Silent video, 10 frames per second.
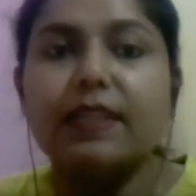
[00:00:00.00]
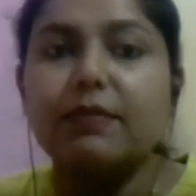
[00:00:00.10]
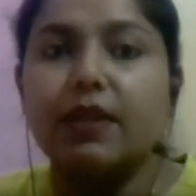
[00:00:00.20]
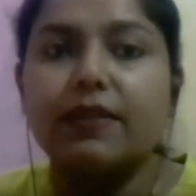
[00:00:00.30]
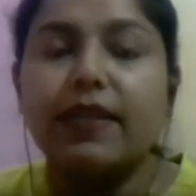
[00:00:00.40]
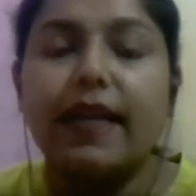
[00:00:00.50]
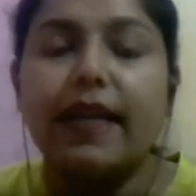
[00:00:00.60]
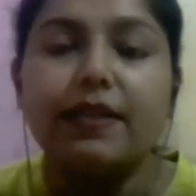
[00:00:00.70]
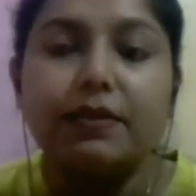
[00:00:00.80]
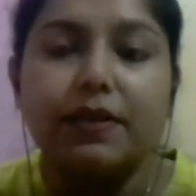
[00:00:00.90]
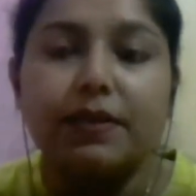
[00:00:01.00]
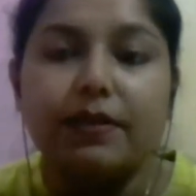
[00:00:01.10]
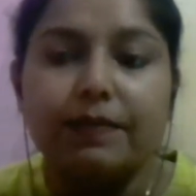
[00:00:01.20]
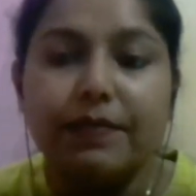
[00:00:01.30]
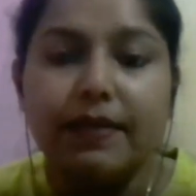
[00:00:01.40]
I'm Dr. Annie
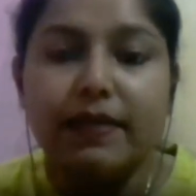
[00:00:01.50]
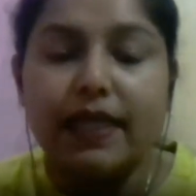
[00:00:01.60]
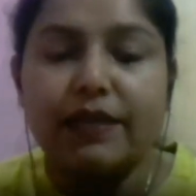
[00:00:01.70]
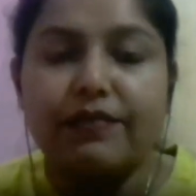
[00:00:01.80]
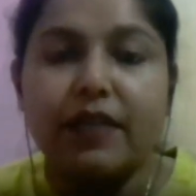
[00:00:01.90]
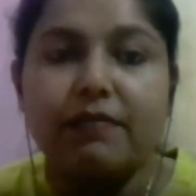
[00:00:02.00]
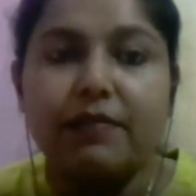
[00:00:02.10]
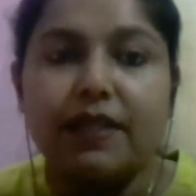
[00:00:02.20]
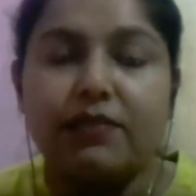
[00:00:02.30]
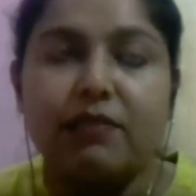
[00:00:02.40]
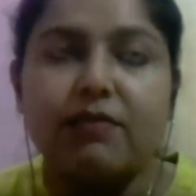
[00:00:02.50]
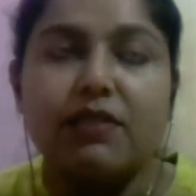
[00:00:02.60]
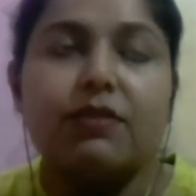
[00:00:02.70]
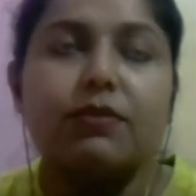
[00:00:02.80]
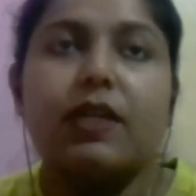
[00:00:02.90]
Coelho. I've done
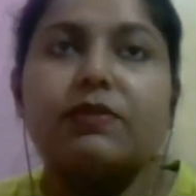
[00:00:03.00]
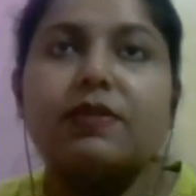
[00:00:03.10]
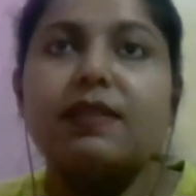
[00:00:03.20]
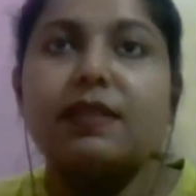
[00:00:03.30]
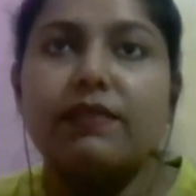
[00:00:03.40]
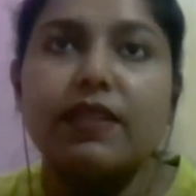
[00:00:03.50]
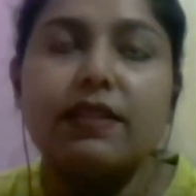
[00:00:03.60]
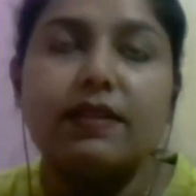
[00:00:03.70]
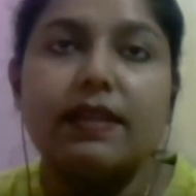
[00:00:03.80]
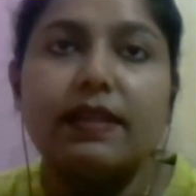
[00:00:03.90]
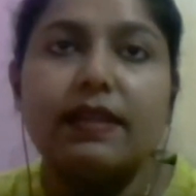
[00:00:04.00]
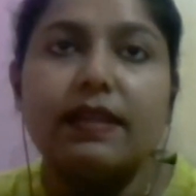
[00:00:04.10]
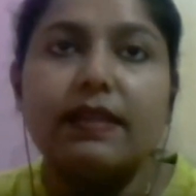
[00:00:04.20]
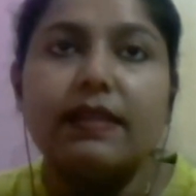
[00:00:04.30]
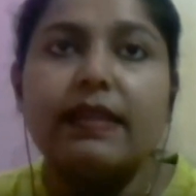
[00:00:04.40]
BHMS in 2007.
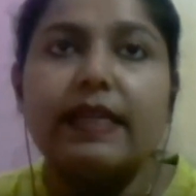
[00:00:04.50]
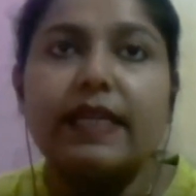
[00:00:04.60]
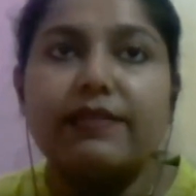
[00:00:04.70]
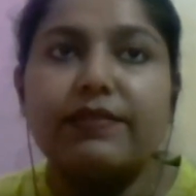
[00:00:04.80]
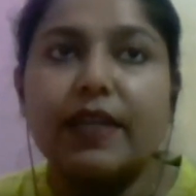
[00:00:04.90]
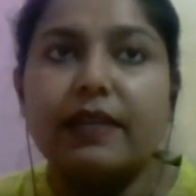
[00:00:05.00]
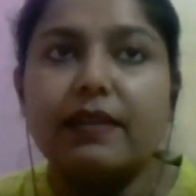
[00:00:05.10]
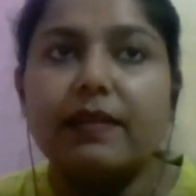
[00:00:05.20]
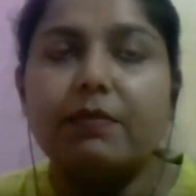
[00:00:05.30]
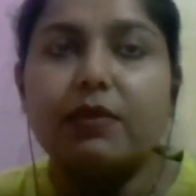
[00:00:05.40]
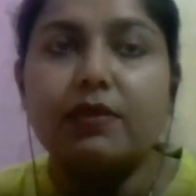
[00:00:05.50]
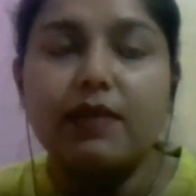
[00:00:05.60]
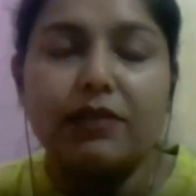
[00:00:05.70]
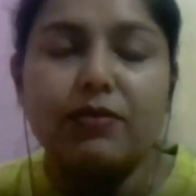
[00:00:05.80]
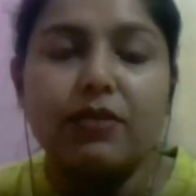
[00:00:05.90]
Then I have done a
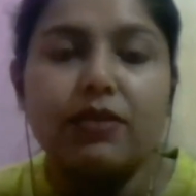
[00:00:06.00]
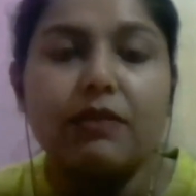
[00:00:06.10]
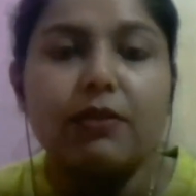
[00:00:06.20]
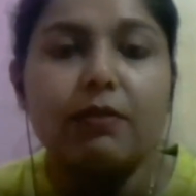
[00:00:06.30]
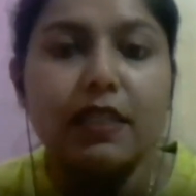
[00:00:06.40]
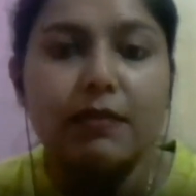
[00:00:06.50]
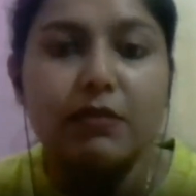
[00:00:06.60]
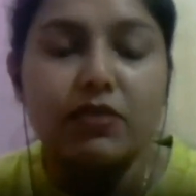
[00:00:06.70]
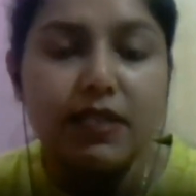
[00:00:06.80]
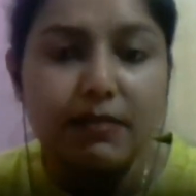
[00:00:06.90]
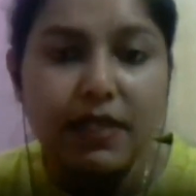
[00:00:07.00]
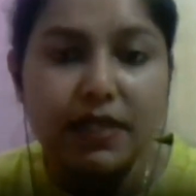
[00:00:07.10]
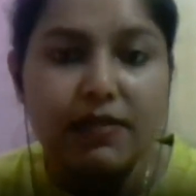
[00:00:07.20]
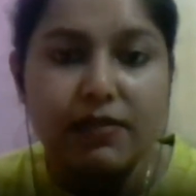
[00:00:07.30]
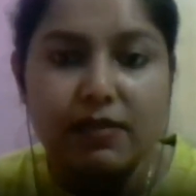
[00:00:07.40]
post-graduation diploma in emergency
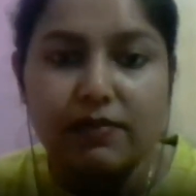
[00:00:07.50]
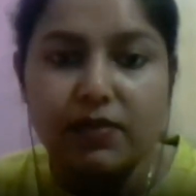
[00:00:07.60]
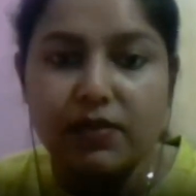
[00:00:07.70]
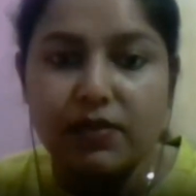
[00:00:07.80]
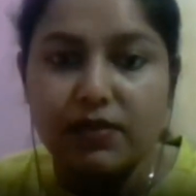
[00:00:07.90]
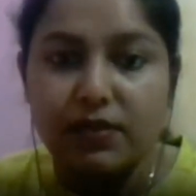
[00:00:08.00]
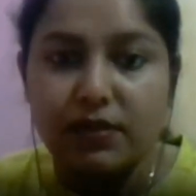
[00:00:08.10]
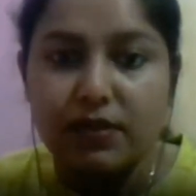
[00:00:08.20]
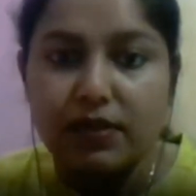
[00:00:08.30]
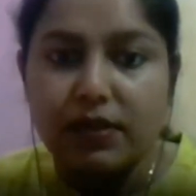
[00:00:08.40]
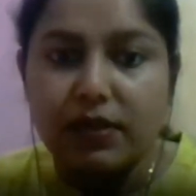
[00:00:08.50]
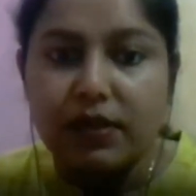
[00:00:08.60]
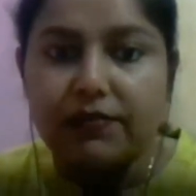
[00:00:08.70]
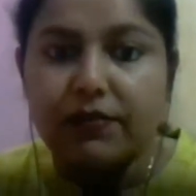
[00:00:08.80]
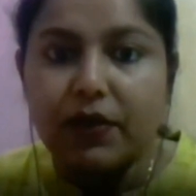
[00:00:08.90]
medical services.
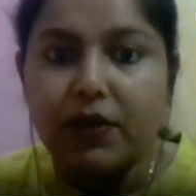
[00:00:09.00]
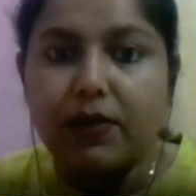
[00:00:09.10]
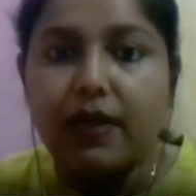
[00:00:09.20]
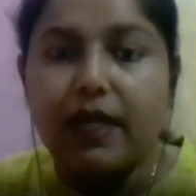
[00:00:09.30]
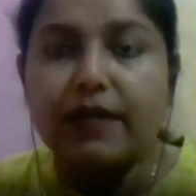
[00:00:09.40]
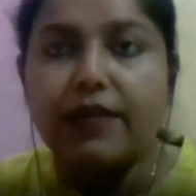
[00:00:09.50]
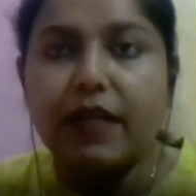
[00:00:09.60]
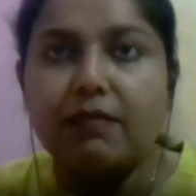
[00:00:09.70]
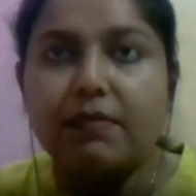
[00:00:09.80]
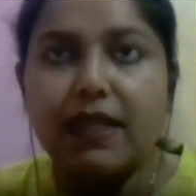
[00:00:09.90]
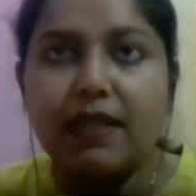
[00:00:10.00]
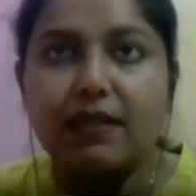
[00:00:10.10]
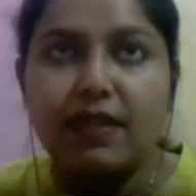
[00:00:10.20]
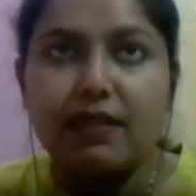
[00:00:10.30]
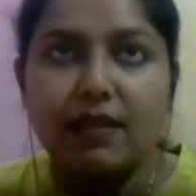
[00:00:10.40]
Followed, I have done
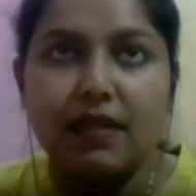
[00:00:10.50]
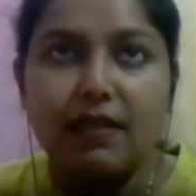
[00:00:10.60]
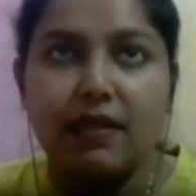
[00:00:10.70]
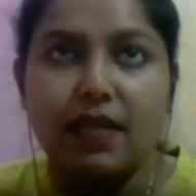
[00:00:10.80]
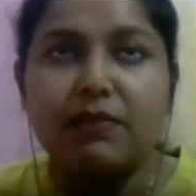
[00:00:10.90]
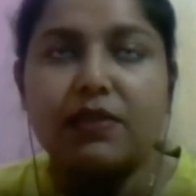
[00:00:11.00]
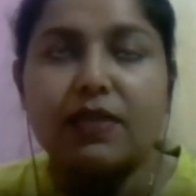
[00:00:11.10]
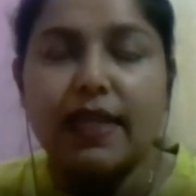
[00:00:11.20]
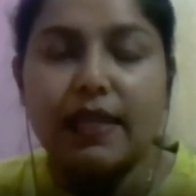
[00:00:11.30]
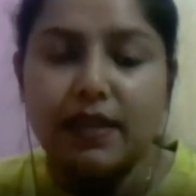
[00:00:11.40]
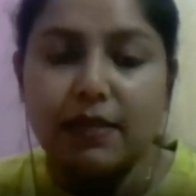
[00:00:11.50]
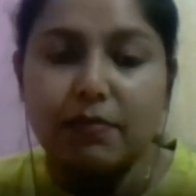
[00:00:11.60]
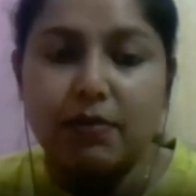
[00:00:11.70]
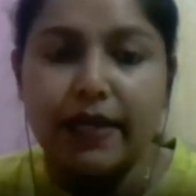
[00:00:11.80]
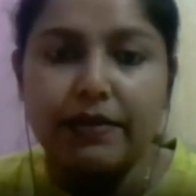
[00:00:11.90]
BLS, ACLS, and I was a healthcare
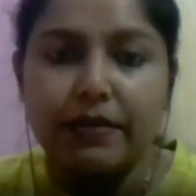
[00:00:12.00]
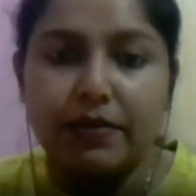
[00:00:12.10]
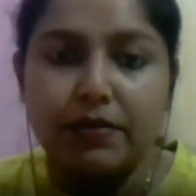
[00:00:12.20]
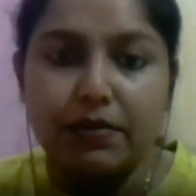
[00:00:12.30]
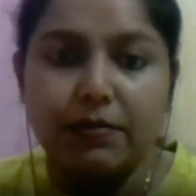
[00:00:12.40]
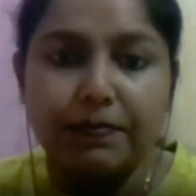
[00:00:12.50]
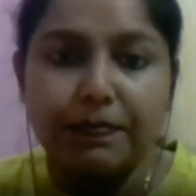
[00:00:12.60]
provider also.